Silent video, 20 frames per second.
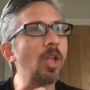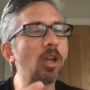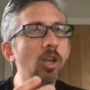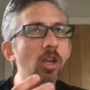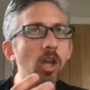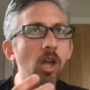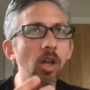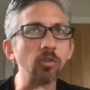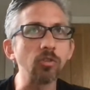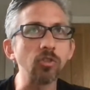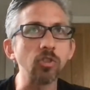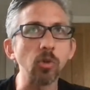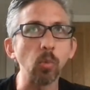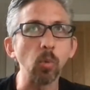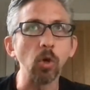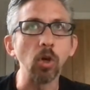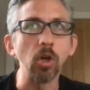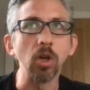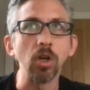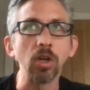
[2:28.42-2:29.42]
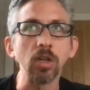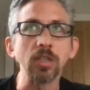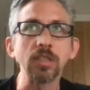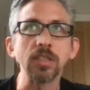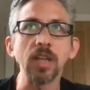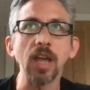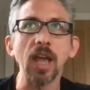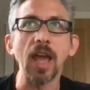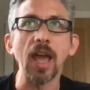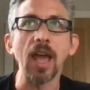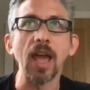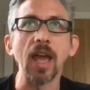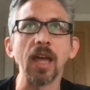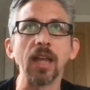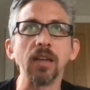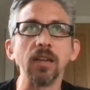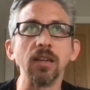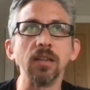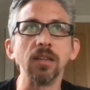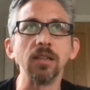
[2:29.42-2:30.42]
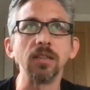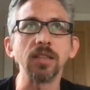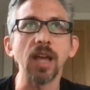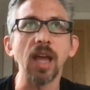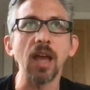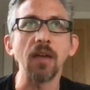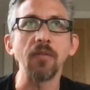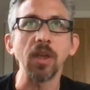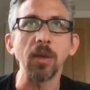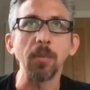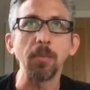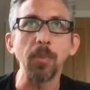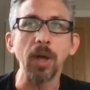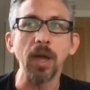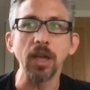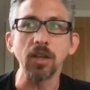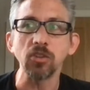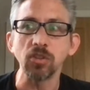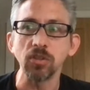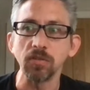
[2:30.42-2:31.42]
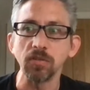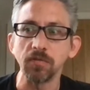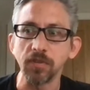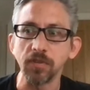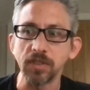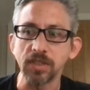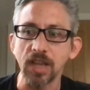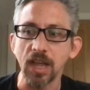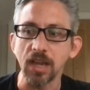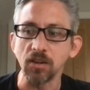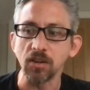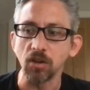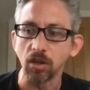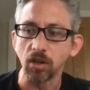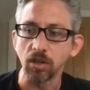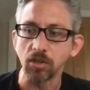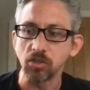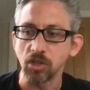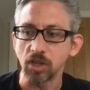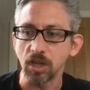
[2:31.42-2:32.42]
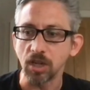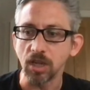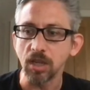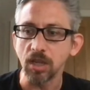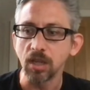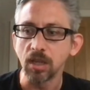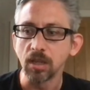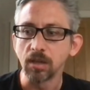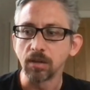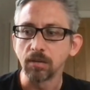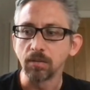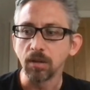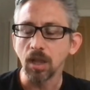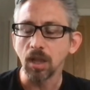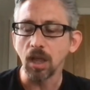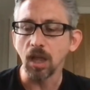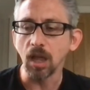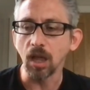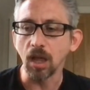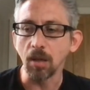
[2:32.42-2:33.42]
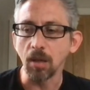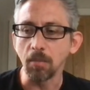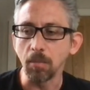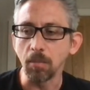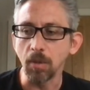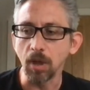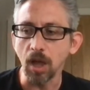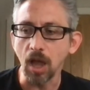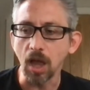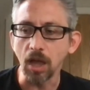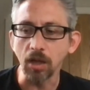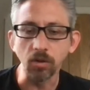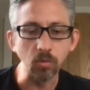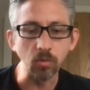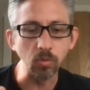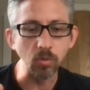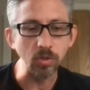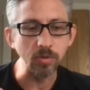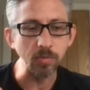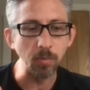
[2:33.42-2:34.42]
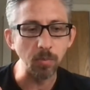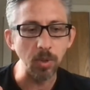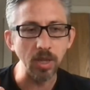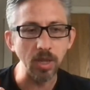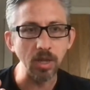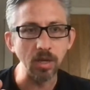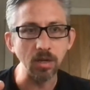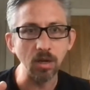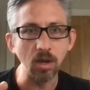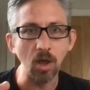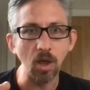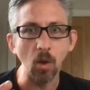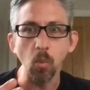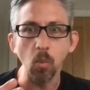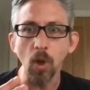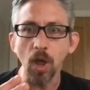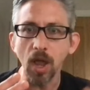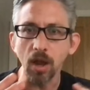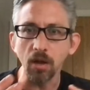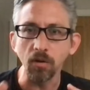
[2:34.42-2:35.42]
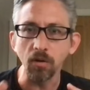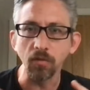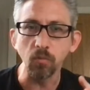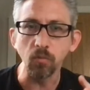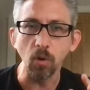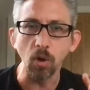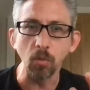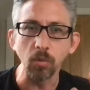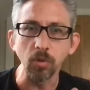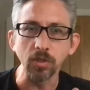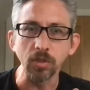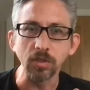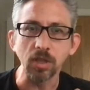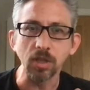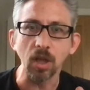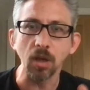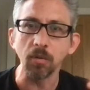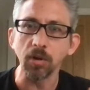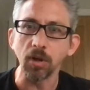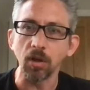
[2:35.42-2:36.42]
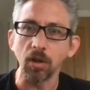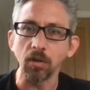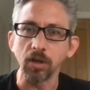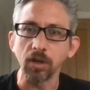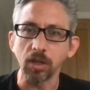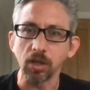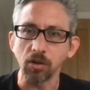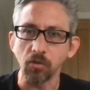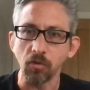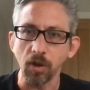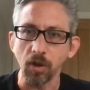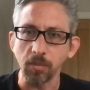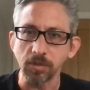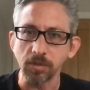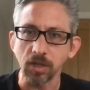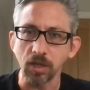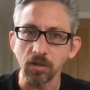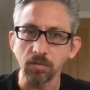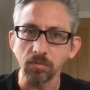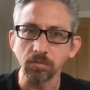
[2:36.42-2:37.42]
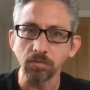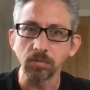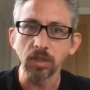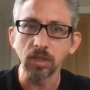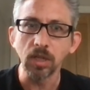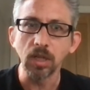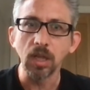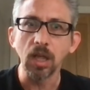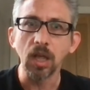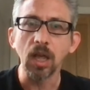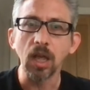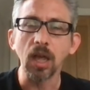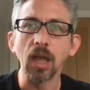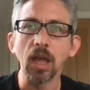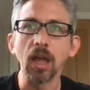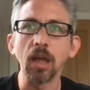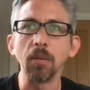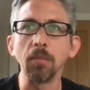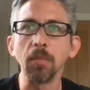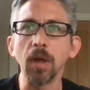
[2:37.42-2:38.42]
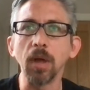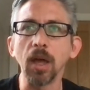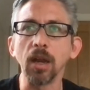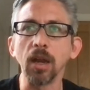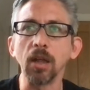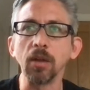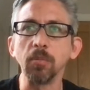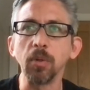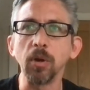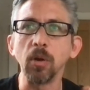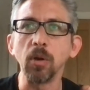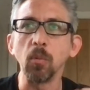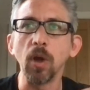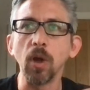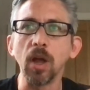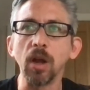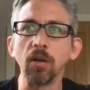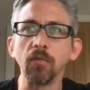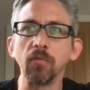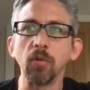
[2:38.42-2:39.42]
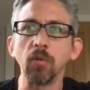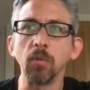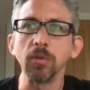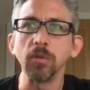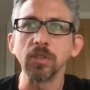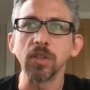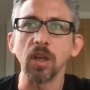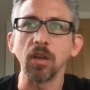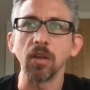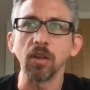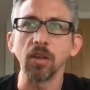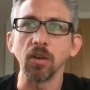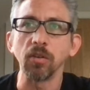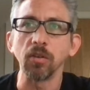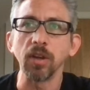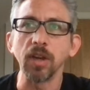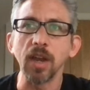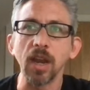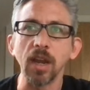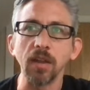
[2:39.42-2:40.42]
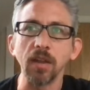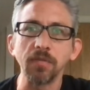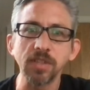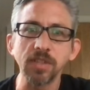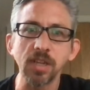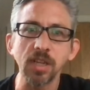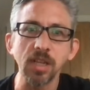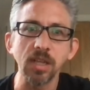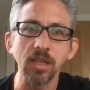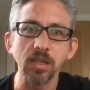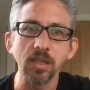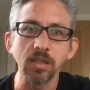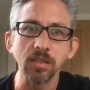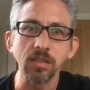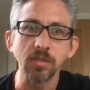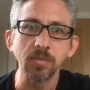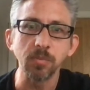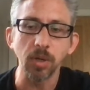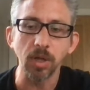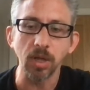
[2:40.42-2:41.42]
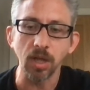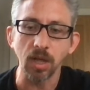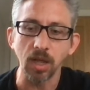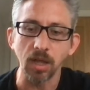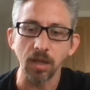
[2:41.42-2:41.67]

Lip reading: culture works and having a passion for technology, I'd always been aware of what was going on in crypto, and I'd been aware of what was going on in NFTs, but